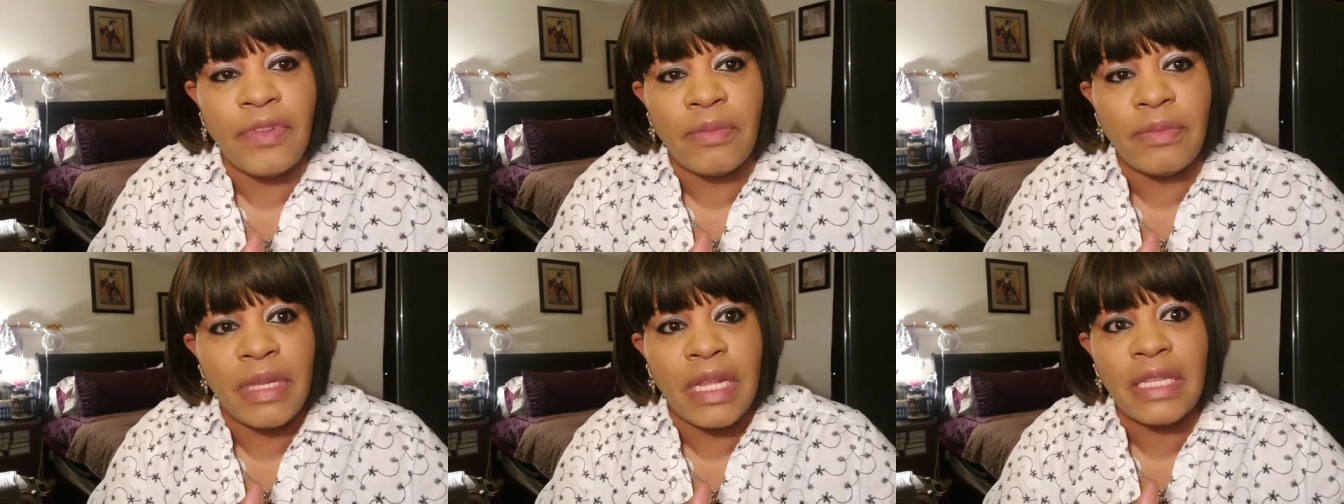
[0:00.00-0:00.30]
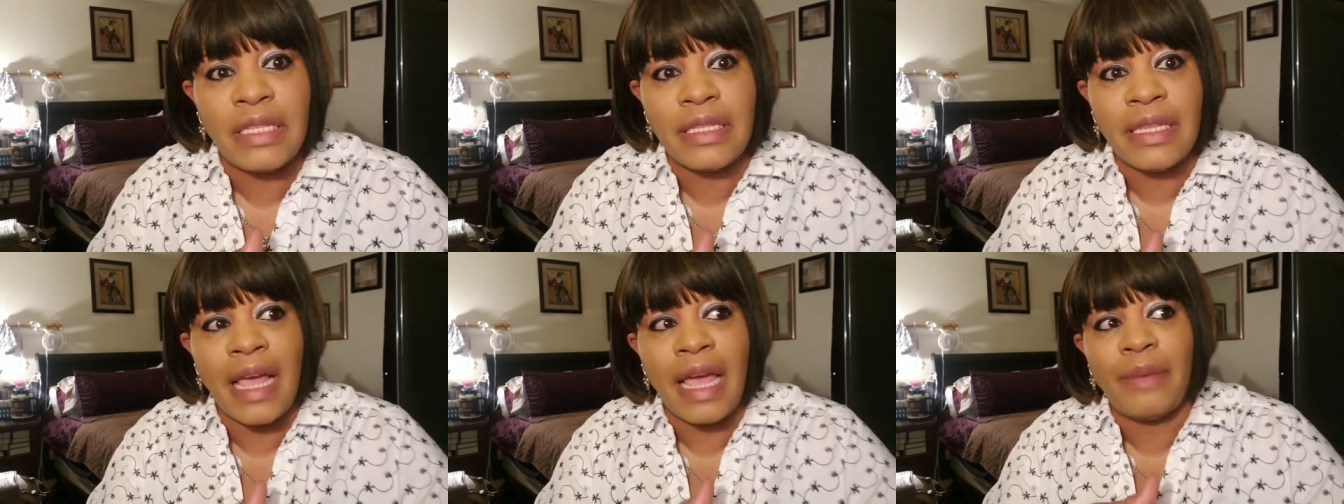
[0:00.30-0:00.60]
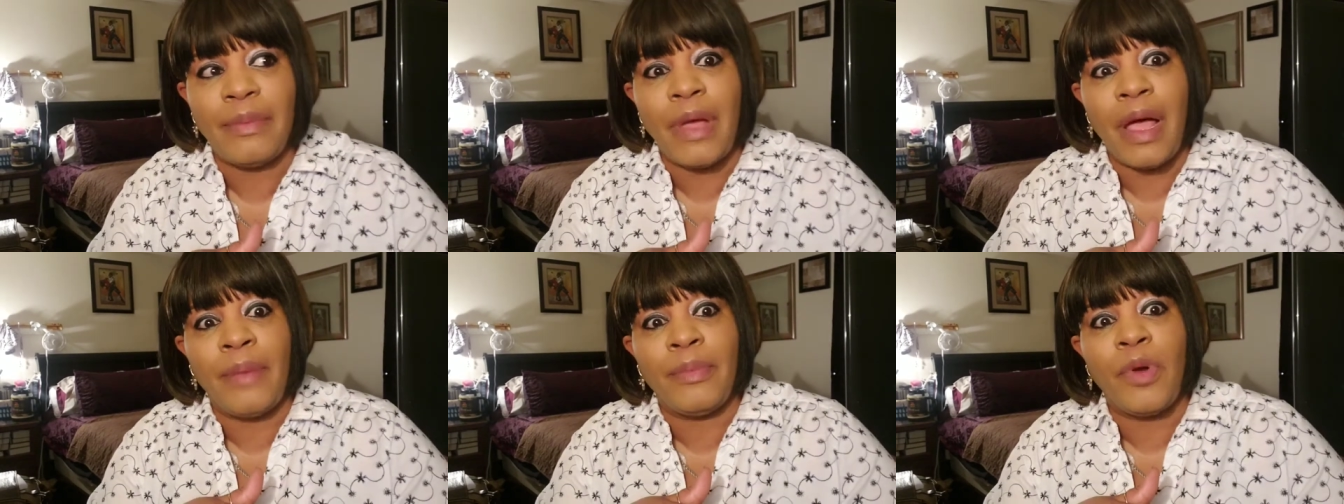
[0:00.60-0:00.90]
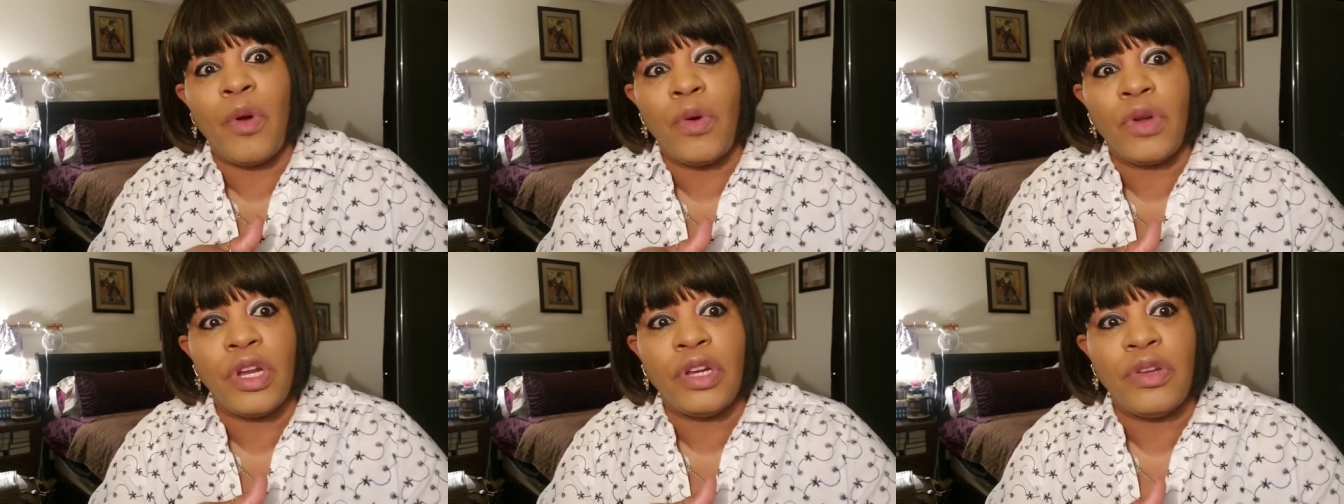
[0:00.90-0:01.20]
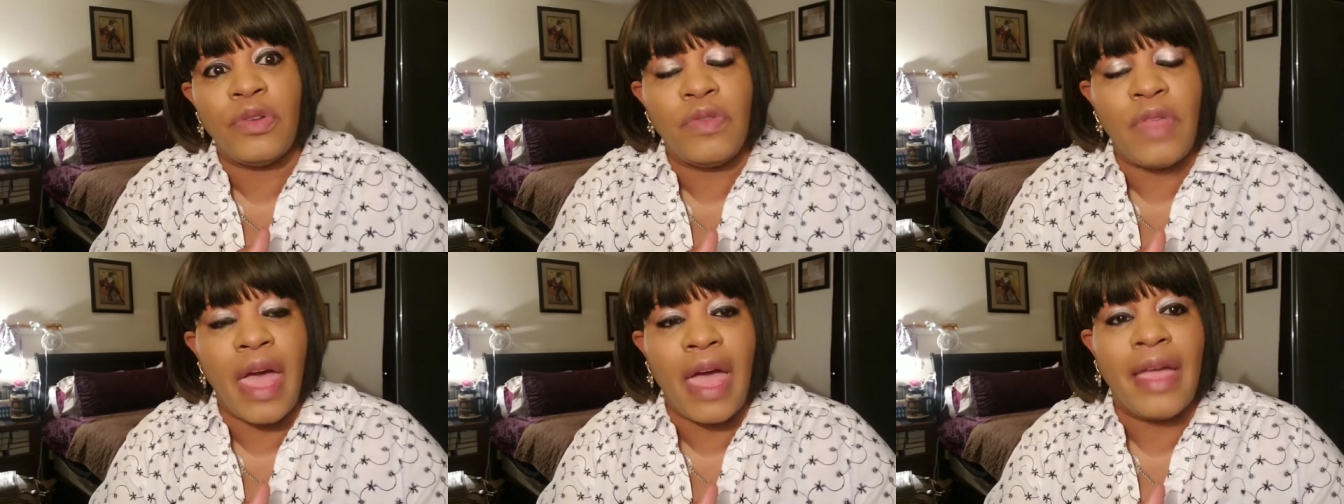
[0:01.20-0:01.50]
From this time, I'm going
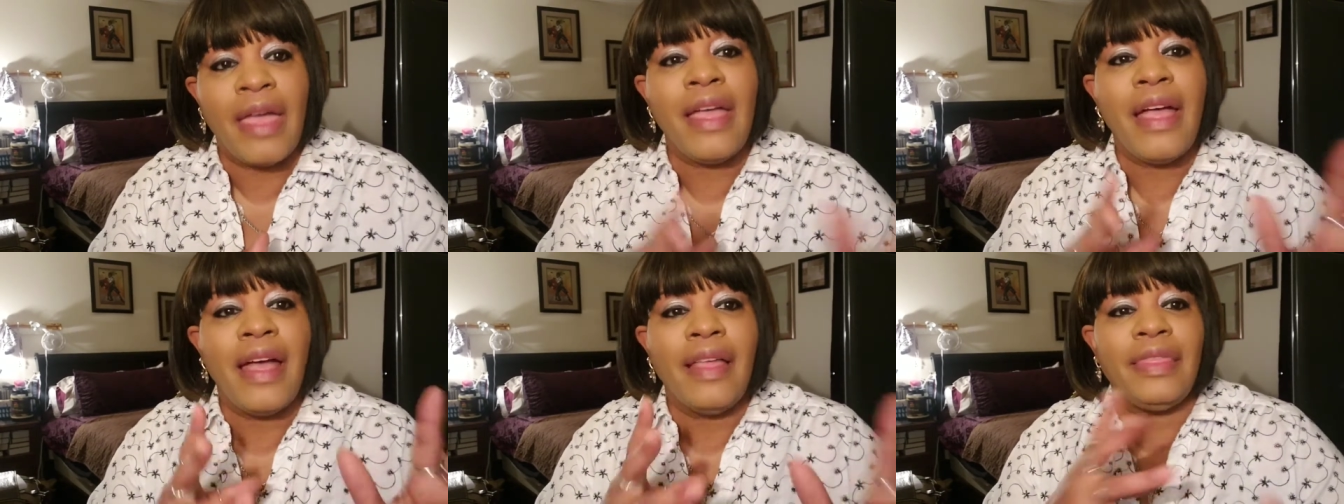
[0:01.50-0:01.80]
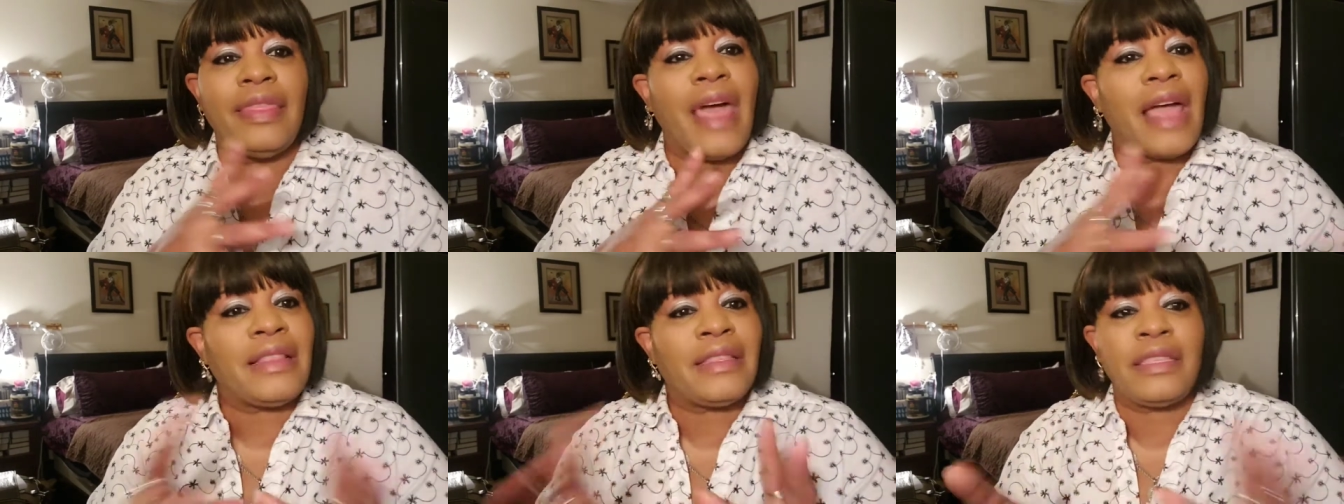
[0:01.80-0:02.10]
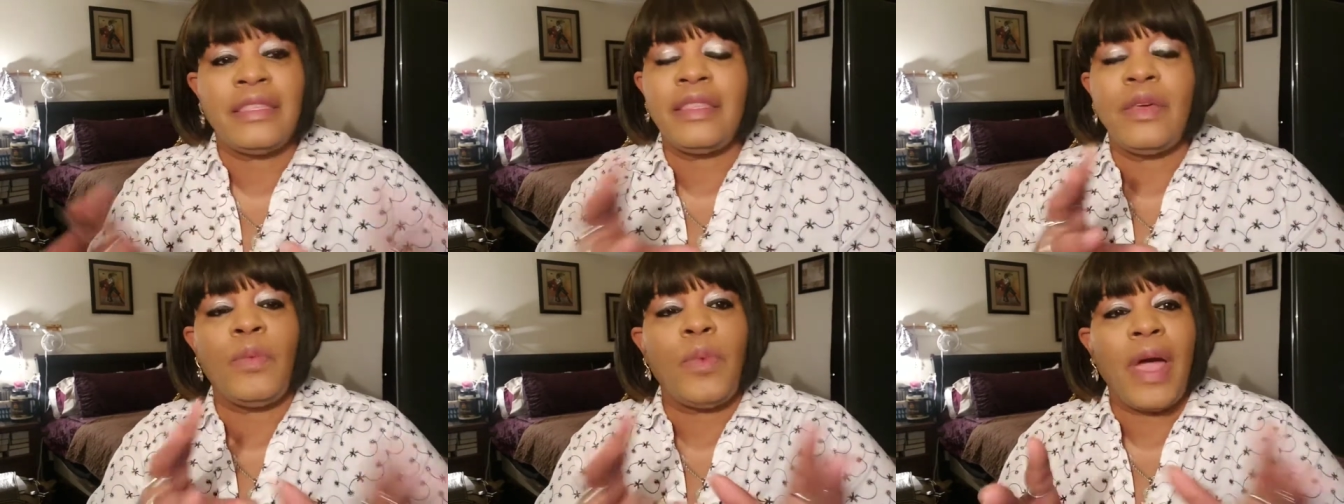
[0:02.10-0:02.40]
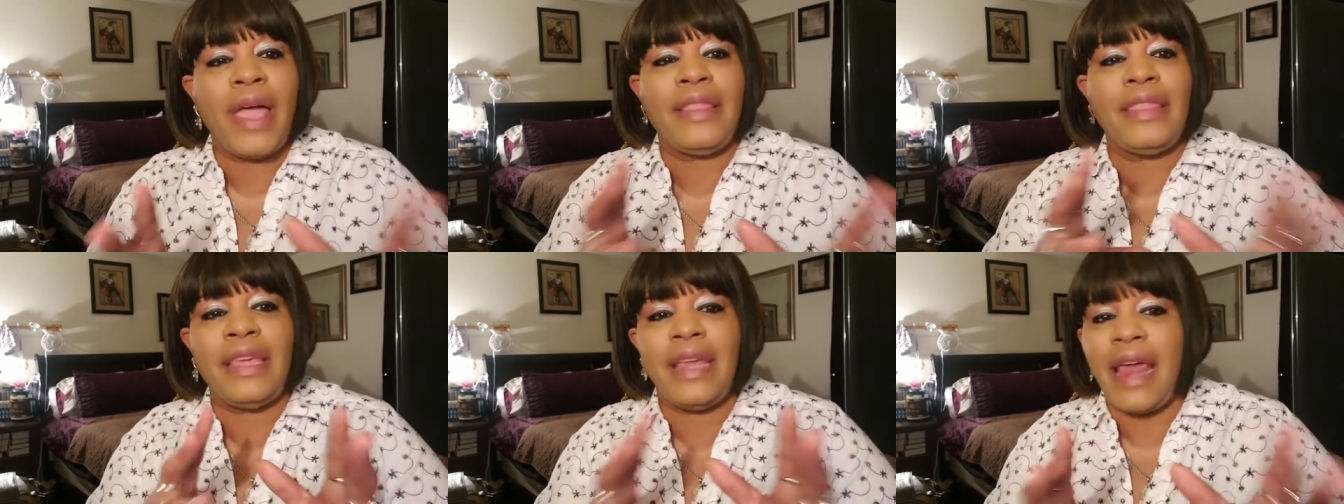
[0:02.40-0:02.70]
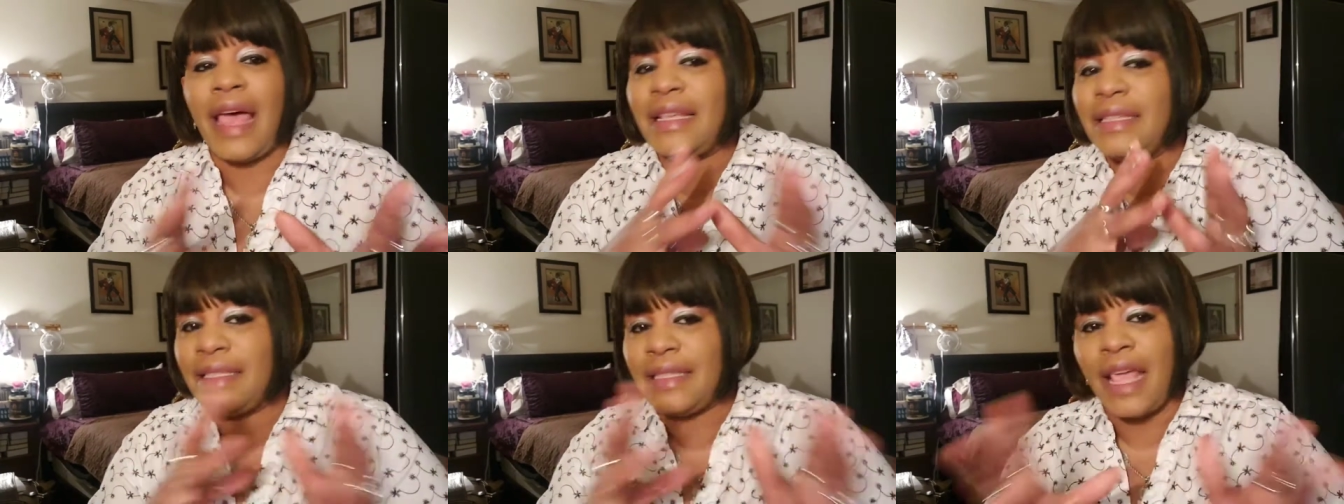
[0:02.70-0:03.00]
to do that. That's the way
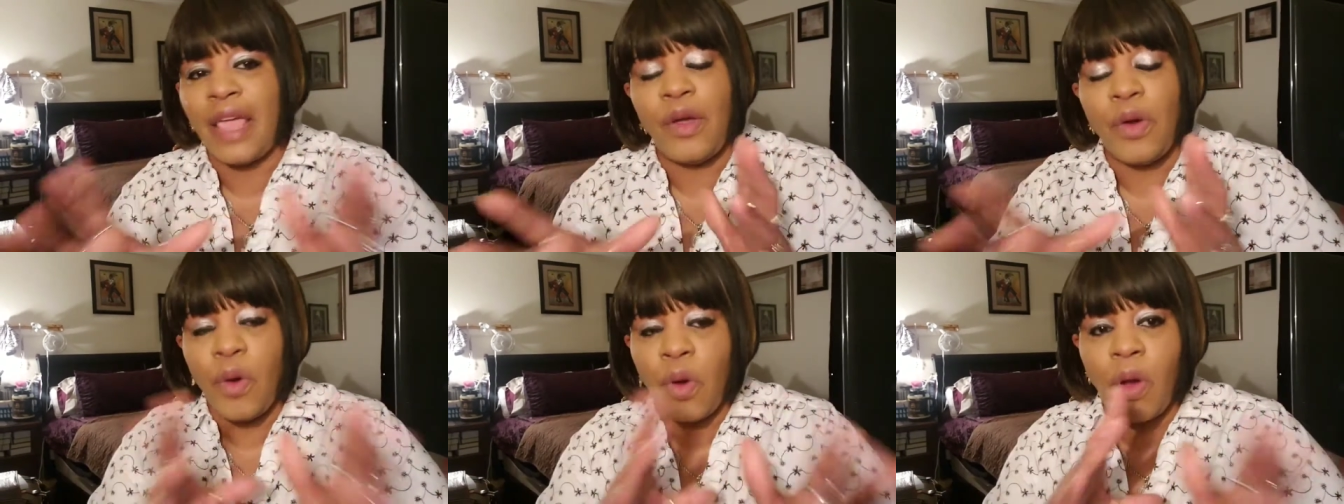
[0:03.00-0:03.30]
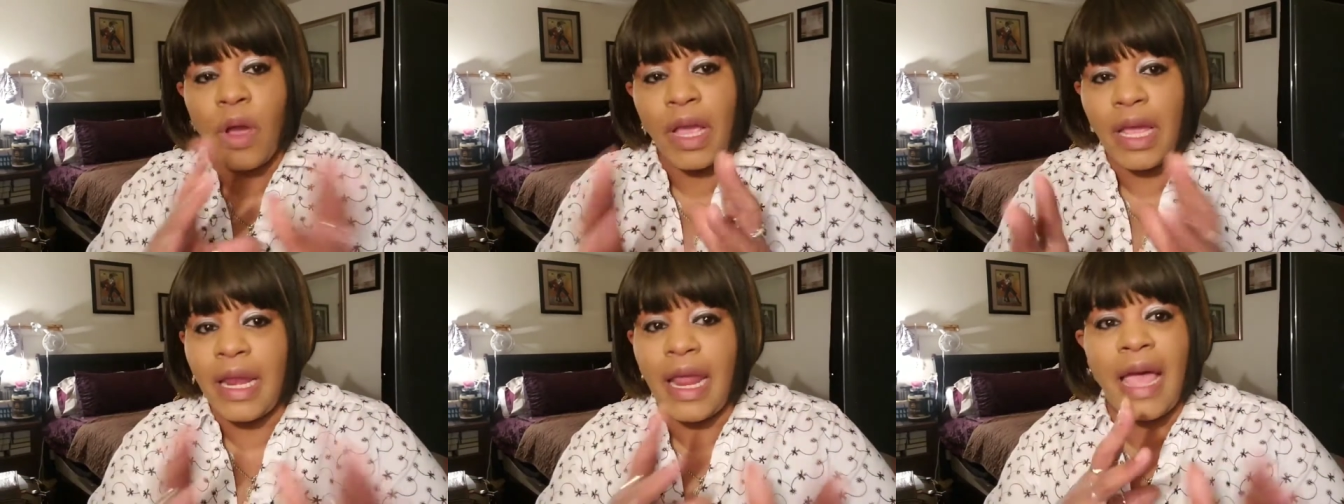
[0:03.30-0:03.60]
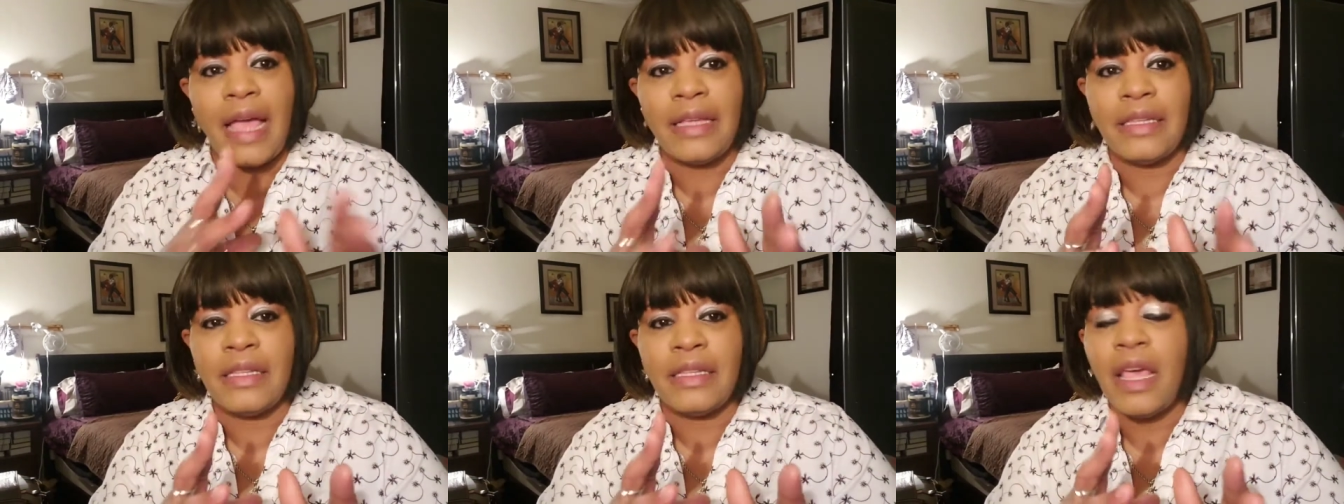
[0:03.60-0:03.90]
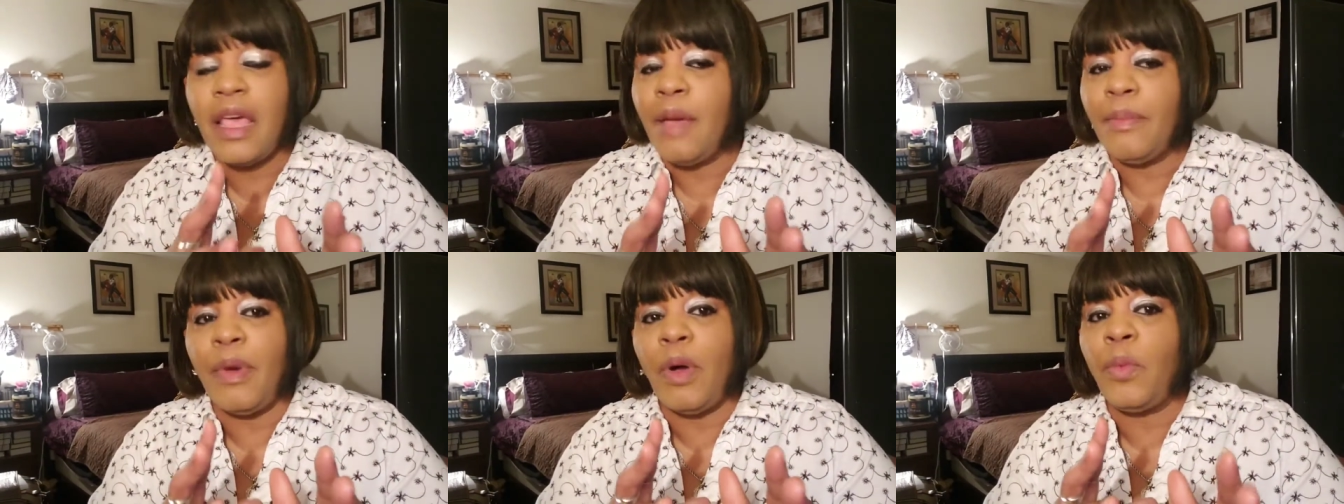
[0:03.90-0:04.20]
that I stay organized.